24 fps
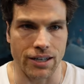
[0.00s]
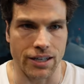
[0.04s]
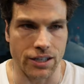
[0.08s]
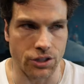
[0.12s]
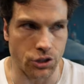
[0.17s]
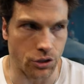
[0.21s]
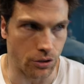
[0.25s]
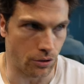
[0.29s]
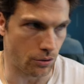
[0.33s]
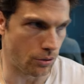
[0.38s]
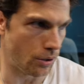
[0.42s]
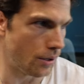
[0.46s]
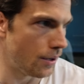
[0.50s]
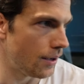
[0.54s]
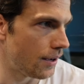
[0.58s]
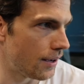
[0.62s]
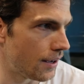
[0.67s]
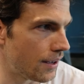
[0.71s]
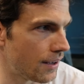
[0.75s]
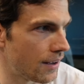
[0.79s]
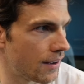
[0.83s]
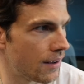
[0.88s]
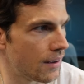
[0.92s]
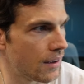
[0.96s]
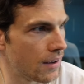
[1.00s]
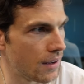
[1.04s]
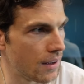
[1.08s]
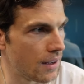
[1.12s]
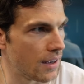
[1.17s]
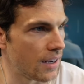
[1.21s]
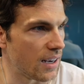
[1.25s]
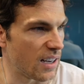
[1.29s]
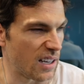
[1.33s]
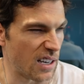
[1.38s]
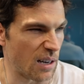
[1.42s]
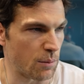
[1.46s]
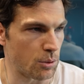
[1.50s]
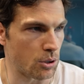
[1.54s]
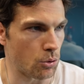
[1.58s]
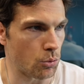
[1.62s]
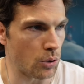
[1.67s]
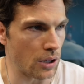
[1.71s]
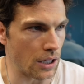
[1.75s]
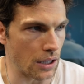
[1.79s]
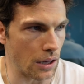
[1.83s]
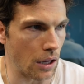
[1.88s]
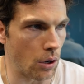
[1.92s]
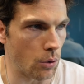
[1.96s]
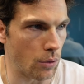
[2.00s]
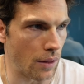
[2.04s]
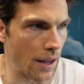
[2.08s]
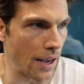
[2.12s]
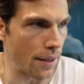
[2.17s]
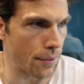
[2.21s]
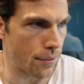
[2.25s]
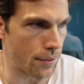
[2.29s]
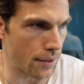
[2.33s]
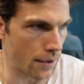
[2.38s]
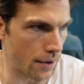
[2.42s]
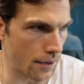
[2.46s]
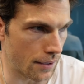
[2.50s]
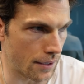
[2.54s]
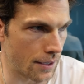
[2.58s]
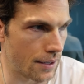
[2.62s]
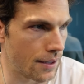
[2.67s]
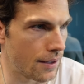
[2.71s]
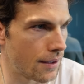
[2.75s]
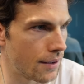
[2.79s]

issue, and able to really load that thing.